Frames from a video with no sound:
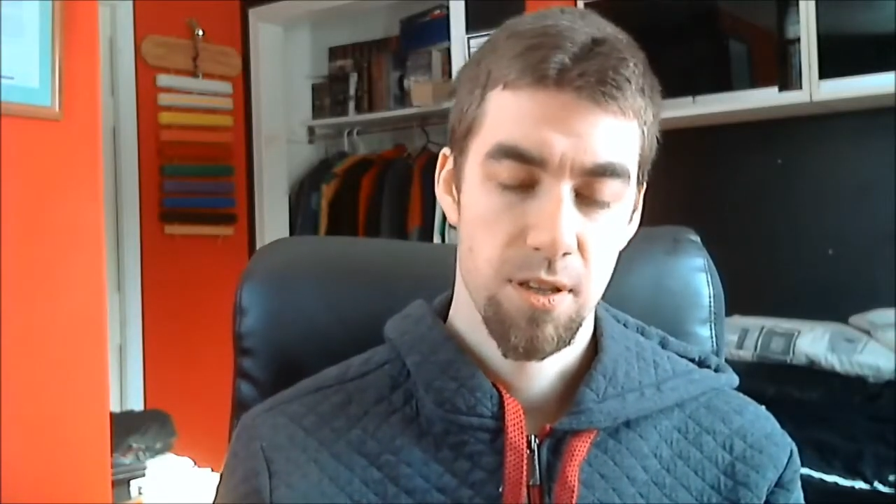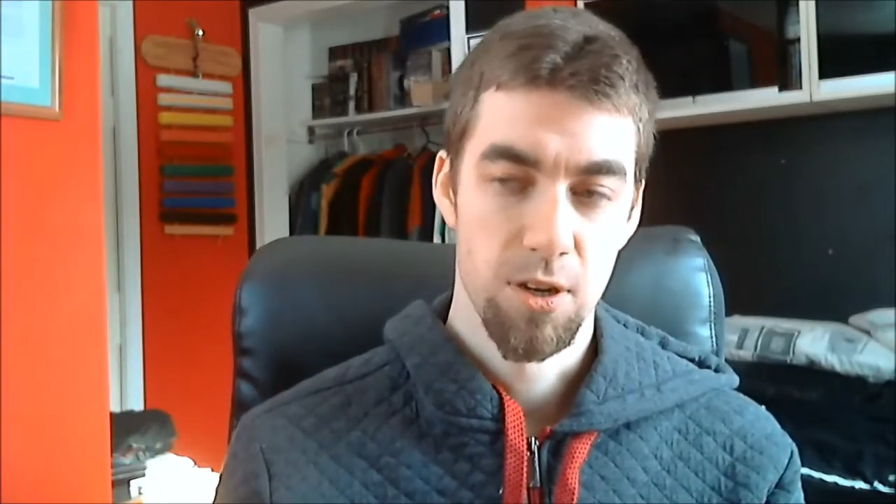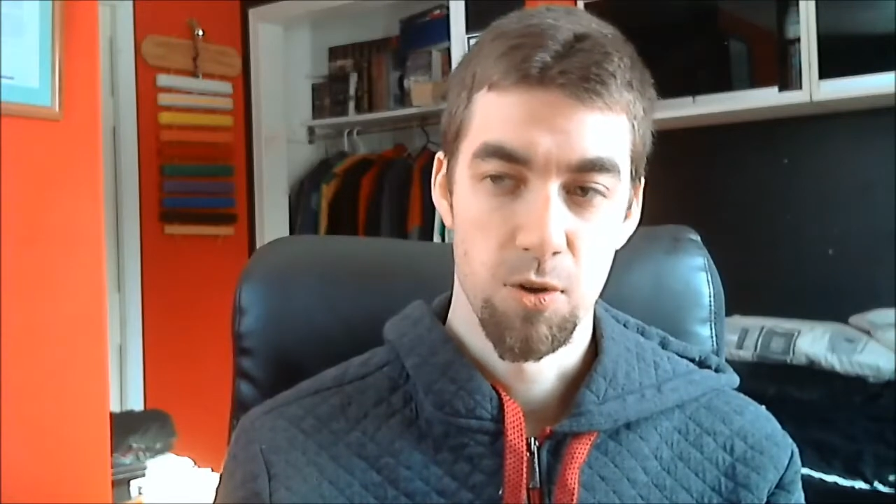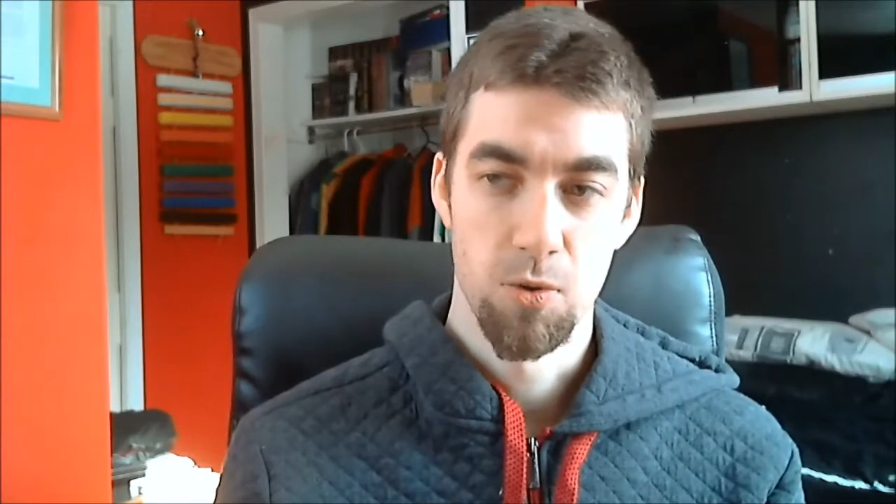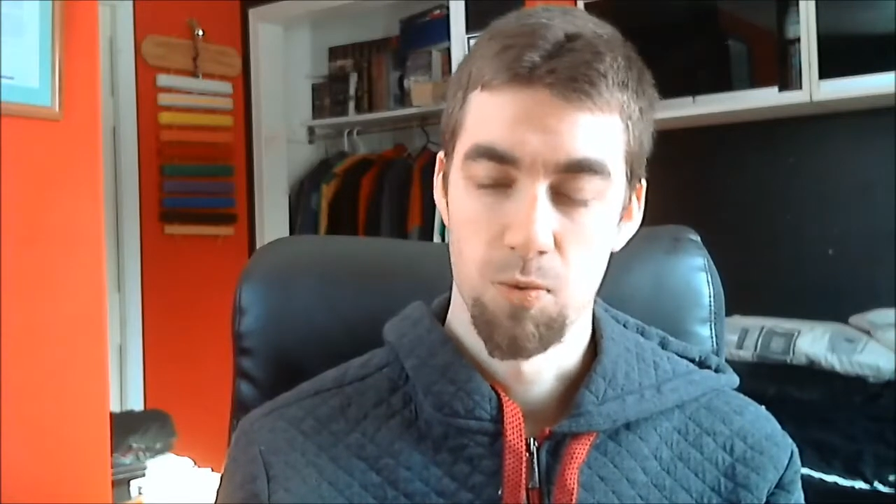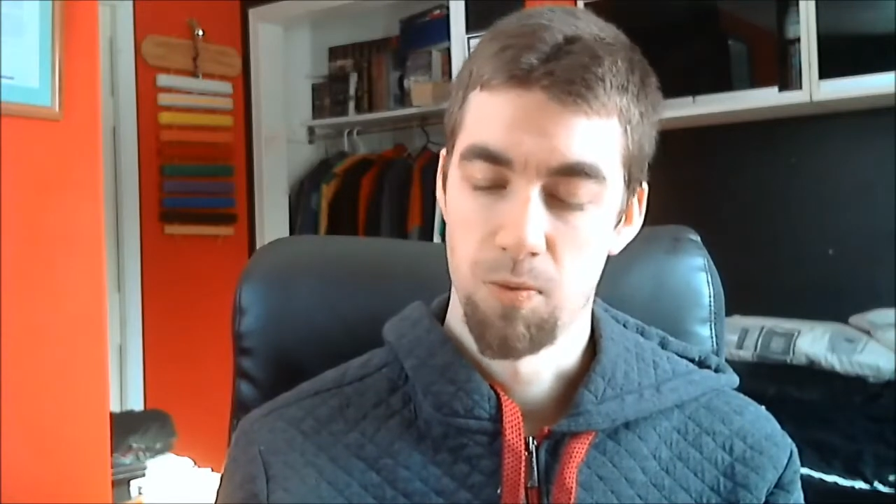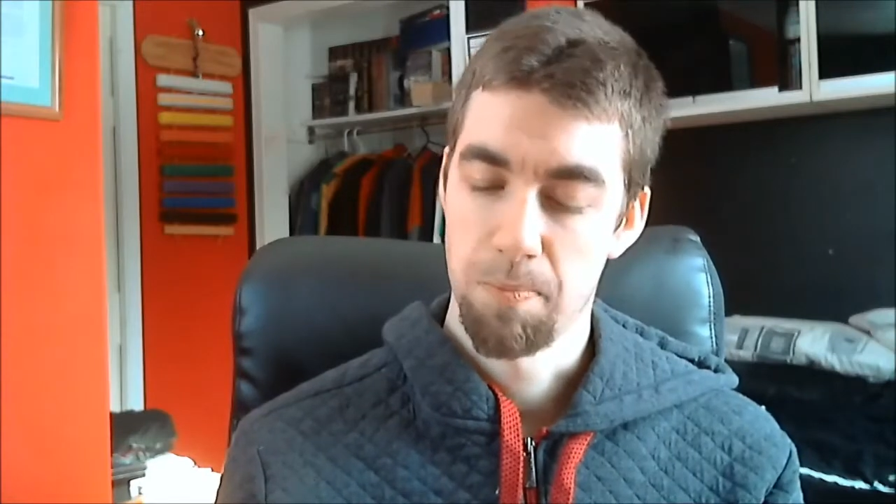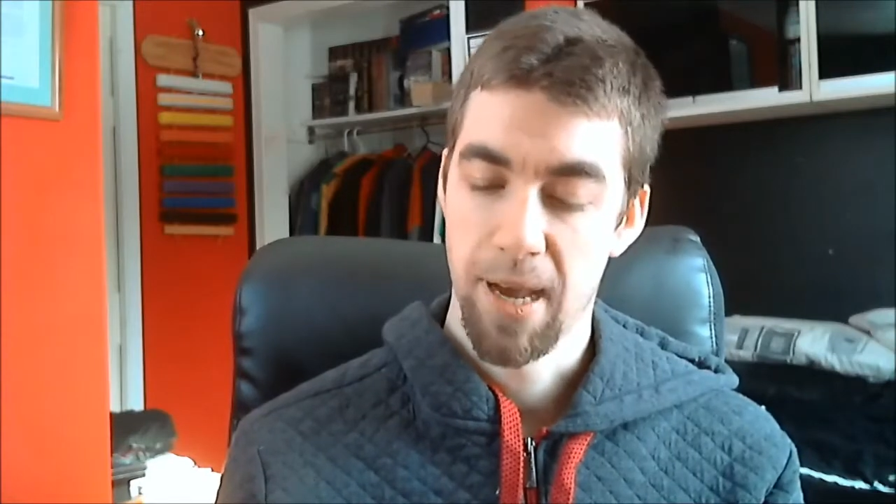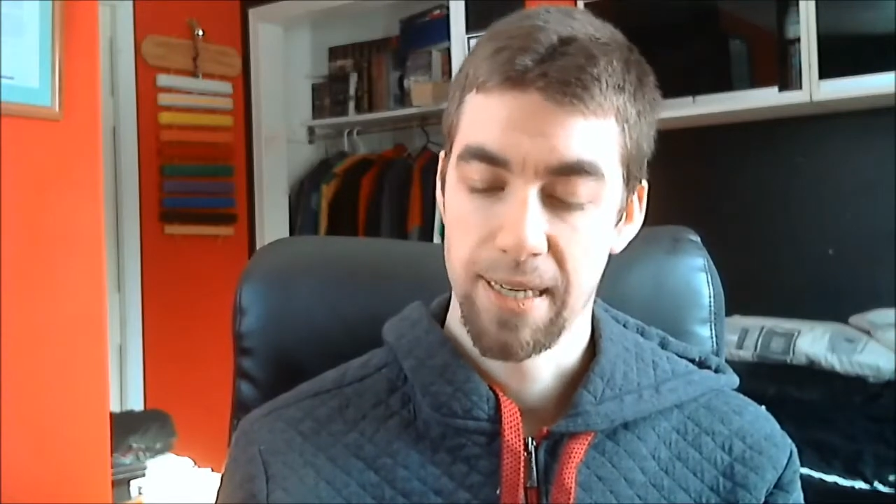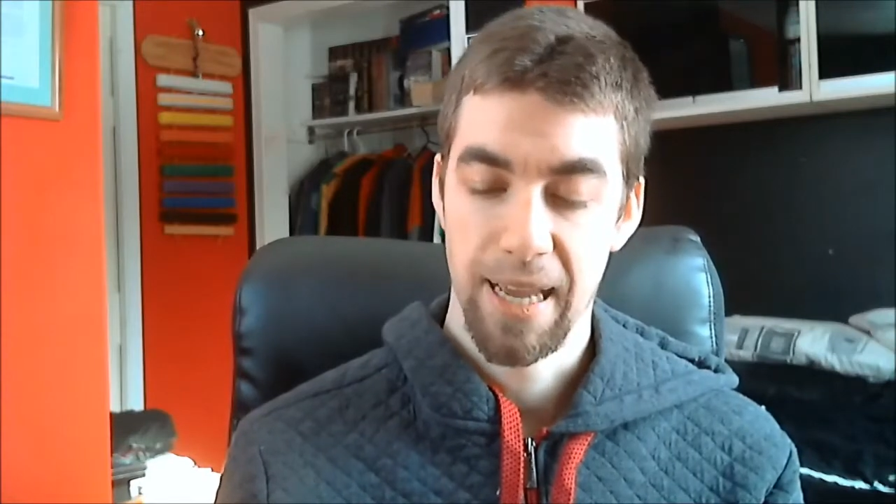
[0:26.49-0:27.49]
new
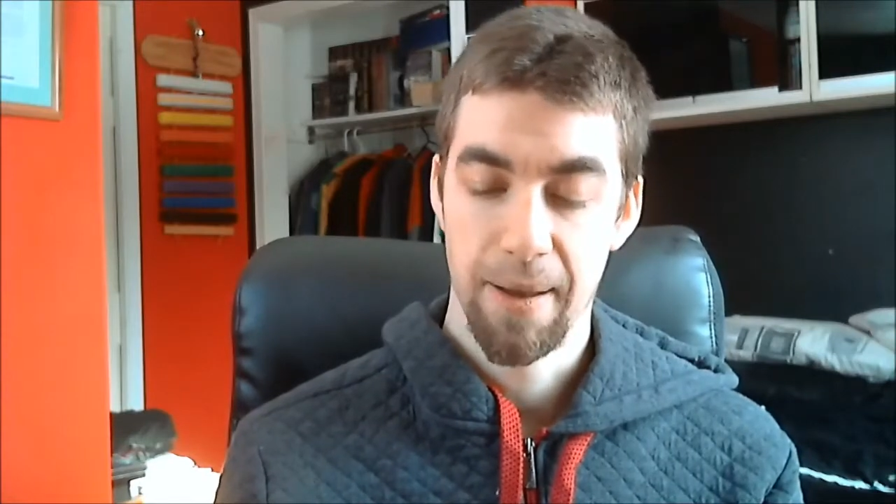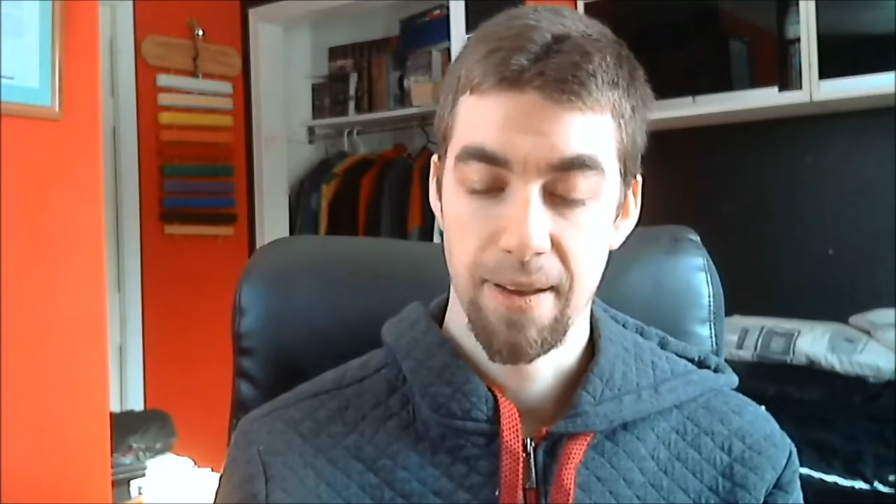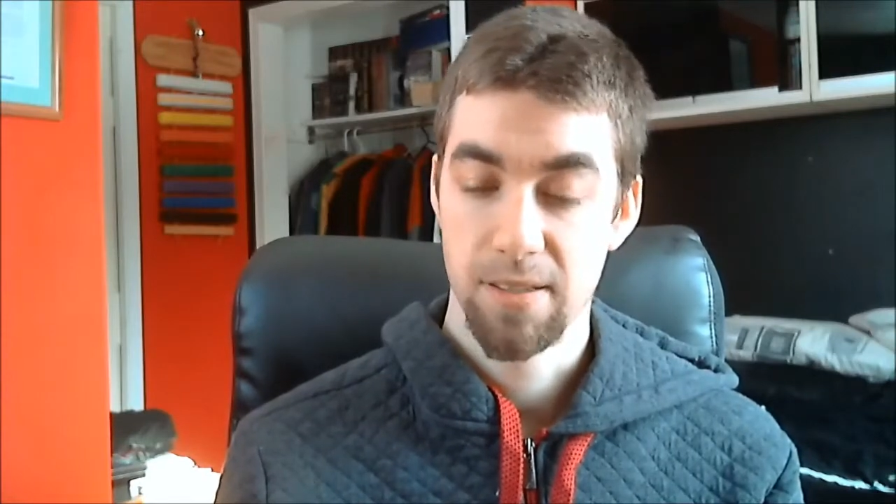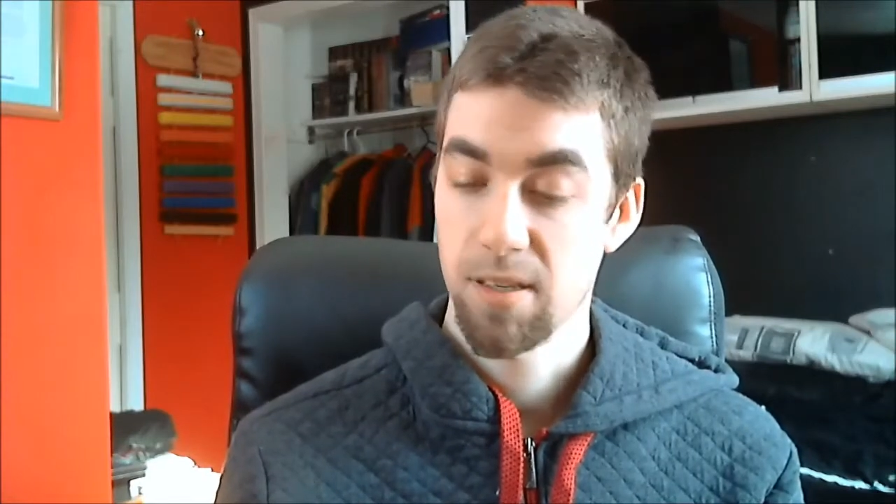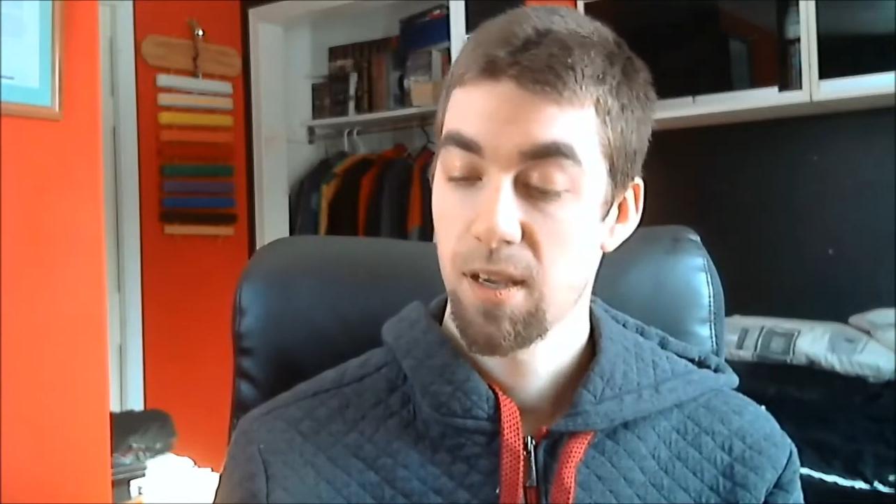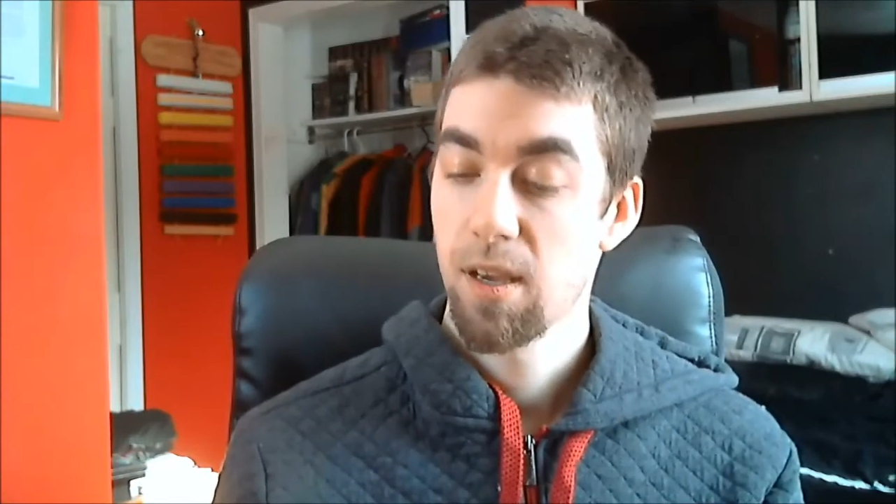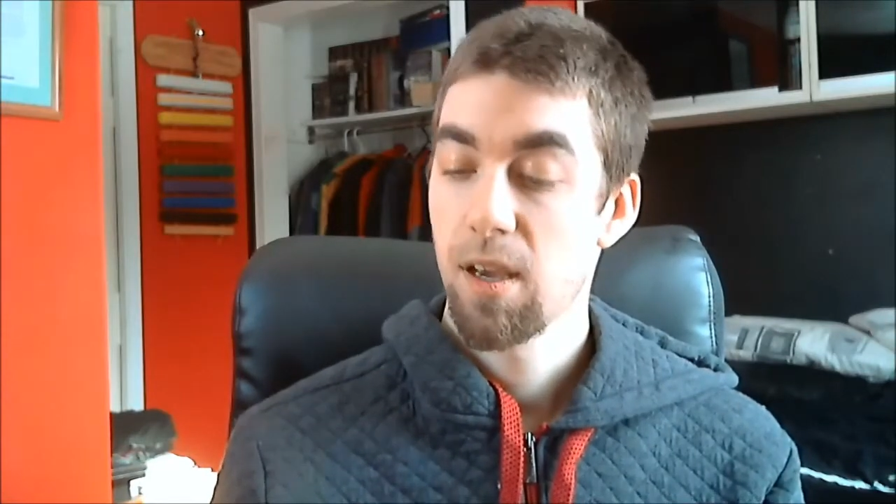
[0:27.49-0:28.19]
bad guys.